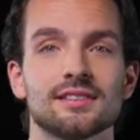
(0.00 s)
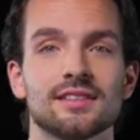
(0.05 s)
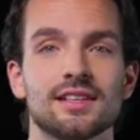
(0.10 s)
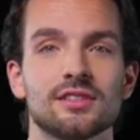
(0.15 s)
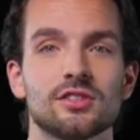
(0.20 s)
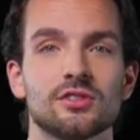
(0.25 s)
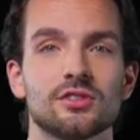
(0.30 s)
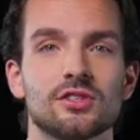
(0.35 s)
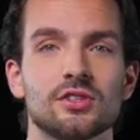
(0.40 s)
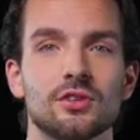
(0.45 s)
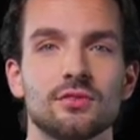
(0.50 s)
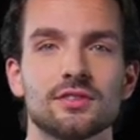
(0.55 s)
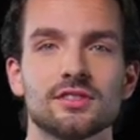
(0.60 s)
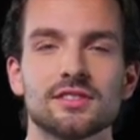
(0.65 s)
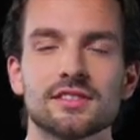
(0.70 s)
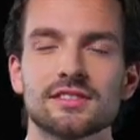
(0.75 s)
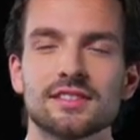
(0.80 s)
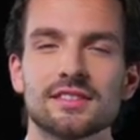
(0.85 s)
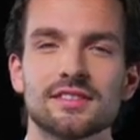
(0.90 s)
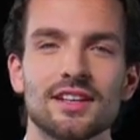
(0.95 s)

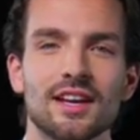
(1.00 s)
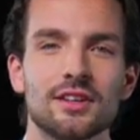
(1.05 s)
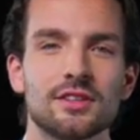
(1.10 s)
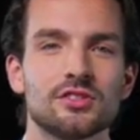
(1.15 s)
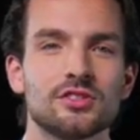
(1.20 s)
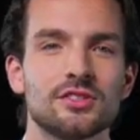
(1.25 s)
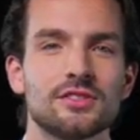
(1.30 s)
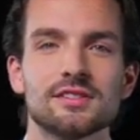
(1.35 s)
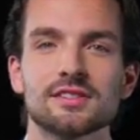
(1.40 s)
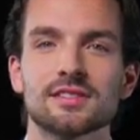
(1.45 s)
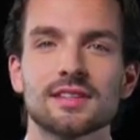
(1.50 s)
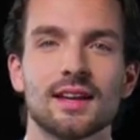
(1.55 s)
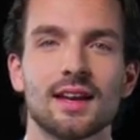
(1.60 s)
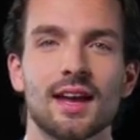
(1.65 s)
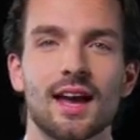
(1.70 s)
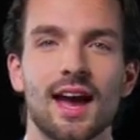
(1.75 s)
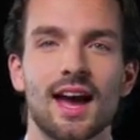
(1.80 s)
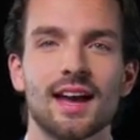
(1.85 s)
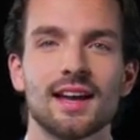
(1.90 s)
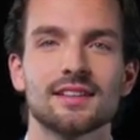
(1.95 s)
Inter-Services Intelligence,
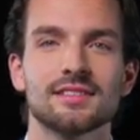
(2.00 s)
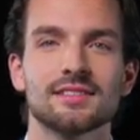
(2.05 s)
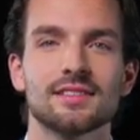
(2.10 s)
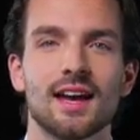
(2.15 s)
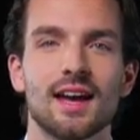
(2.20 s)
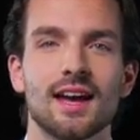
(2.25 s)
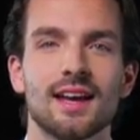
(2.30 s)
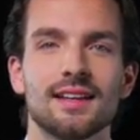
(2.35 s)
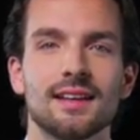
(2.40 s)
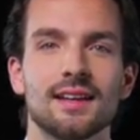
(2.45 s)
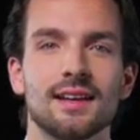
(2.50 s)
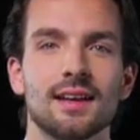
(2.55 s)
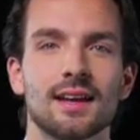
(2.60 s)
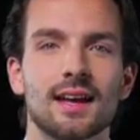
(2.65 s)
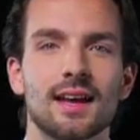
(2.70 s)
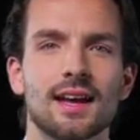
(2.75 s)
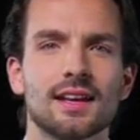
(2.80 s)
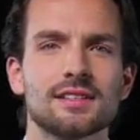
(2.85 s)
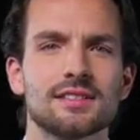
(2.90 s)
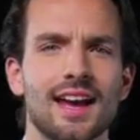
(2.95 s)
ISI,
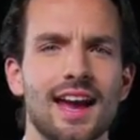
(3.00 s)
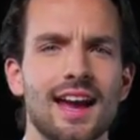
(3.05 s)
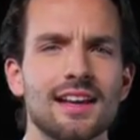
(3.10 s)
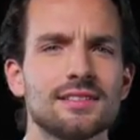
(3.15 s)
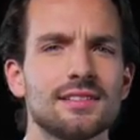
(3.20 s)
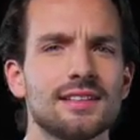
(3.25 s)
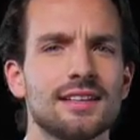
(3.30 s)
attacked the